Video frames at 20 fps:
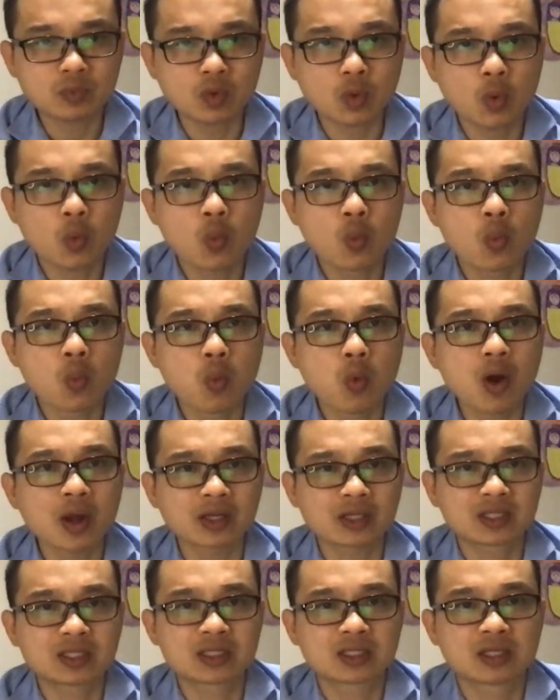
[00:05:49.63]

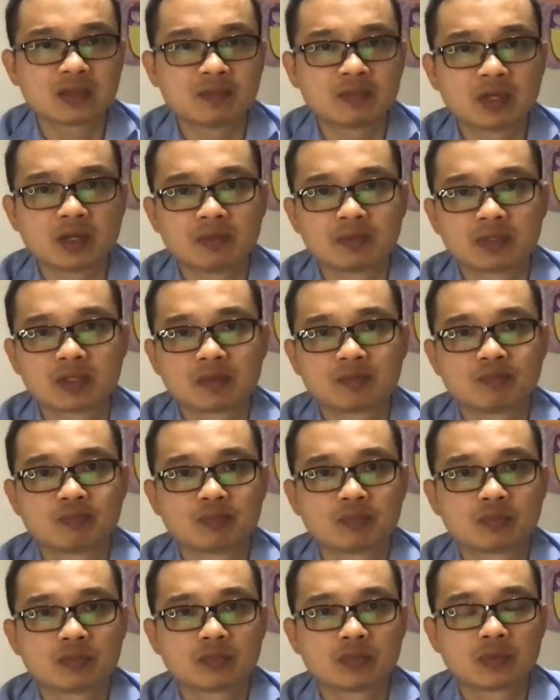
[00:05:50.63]
what symptoms,
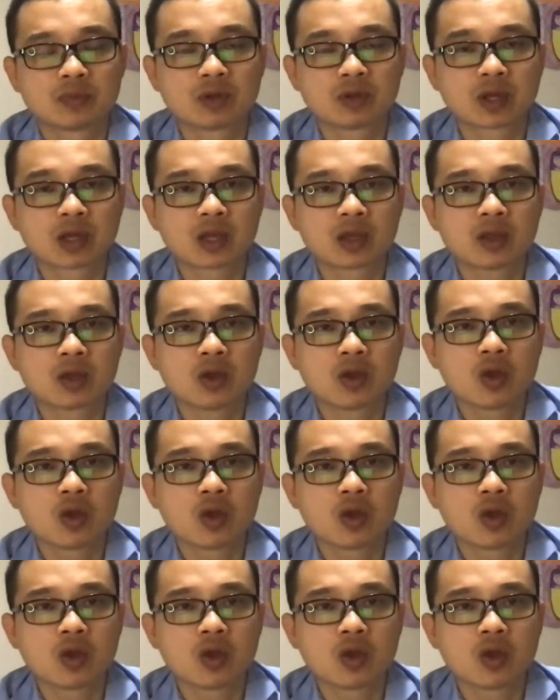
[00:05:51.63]
okay?